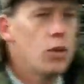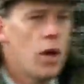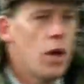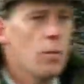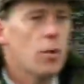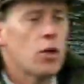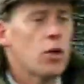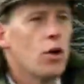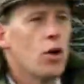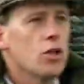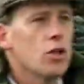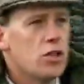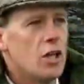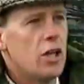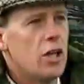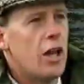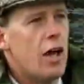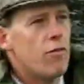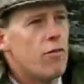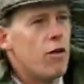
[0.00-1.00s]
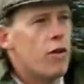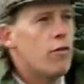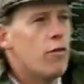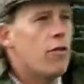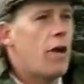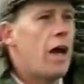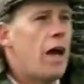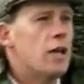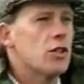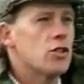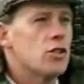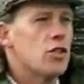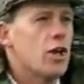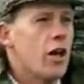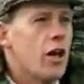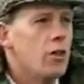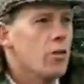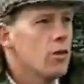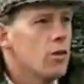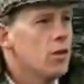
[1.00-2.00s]
come across a lovely flat
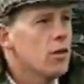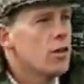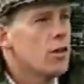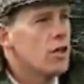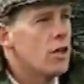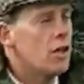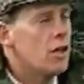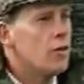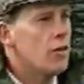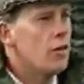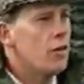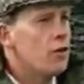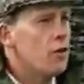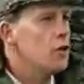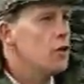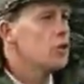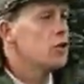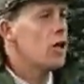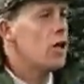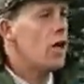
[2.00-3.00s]
stone, even if it's